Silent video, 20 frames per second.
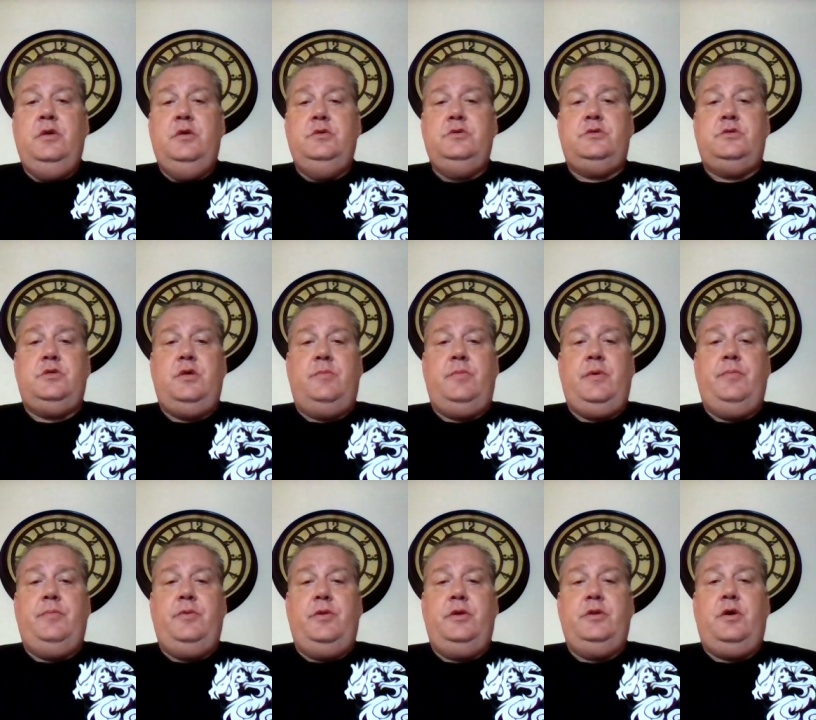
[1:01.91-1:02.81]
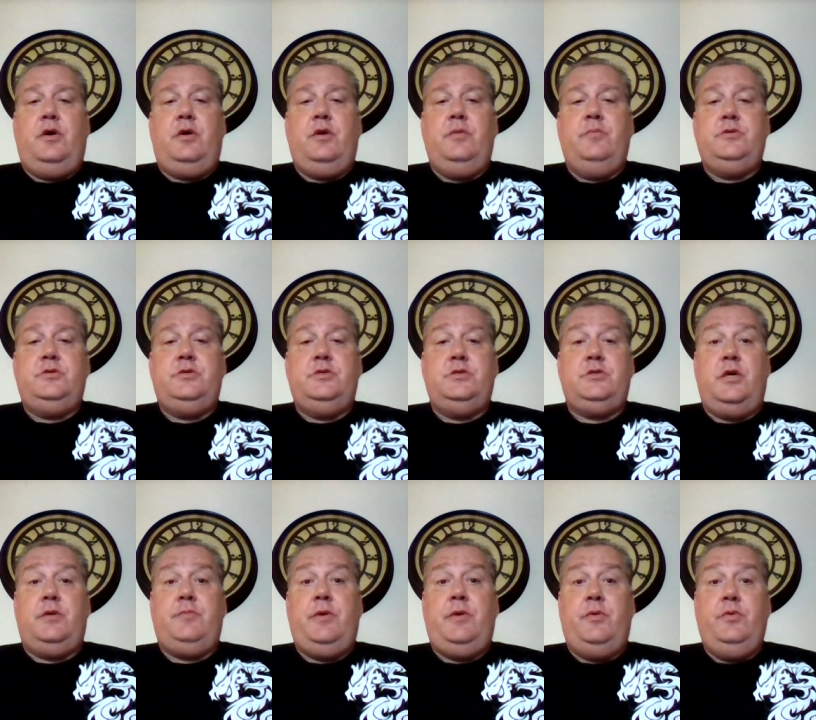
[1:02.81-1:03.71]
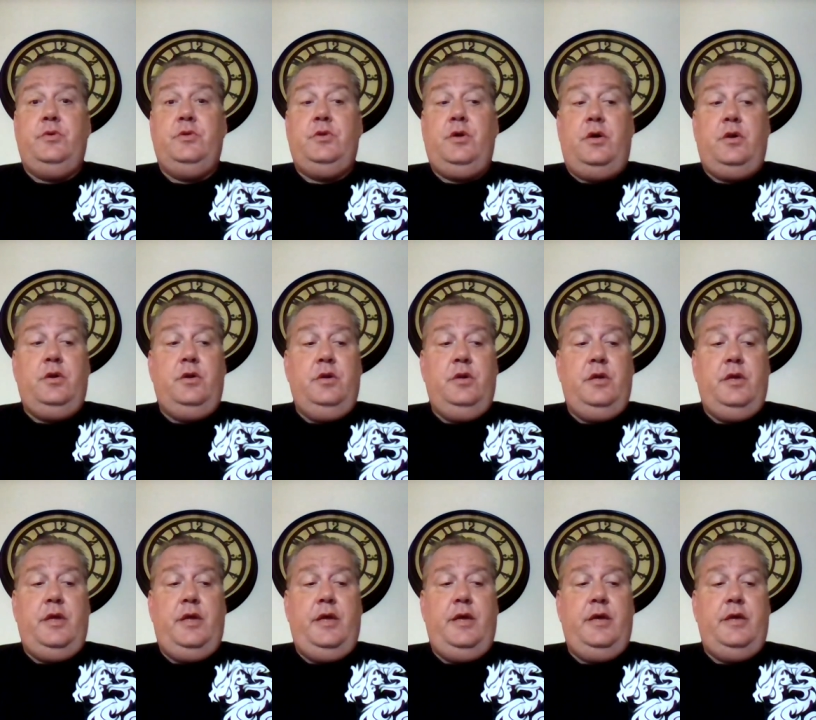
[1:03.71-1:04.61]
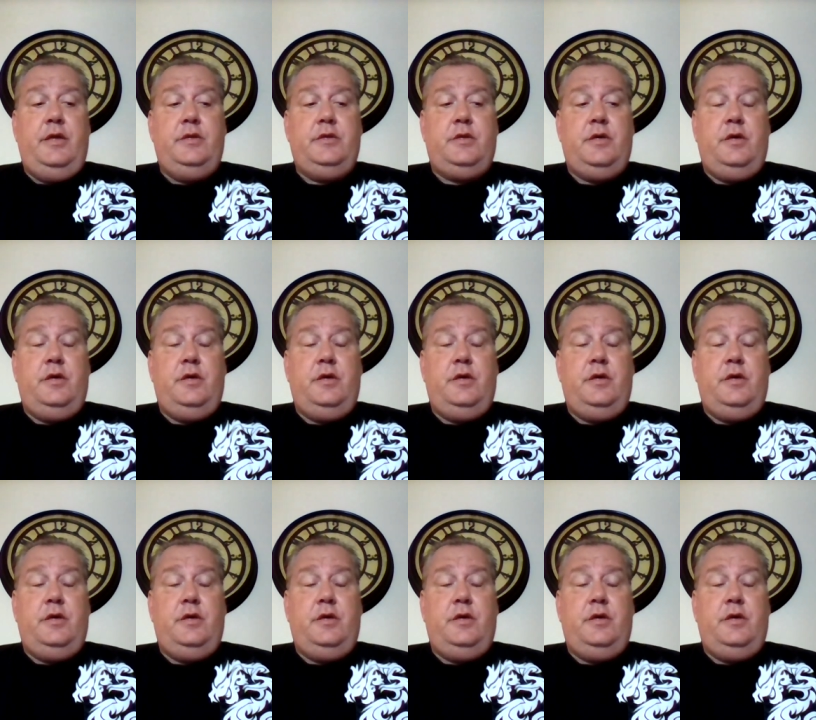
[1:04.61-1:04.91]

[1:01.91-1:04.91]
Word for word: she's not my blood daughter, but she's like my real daughter, and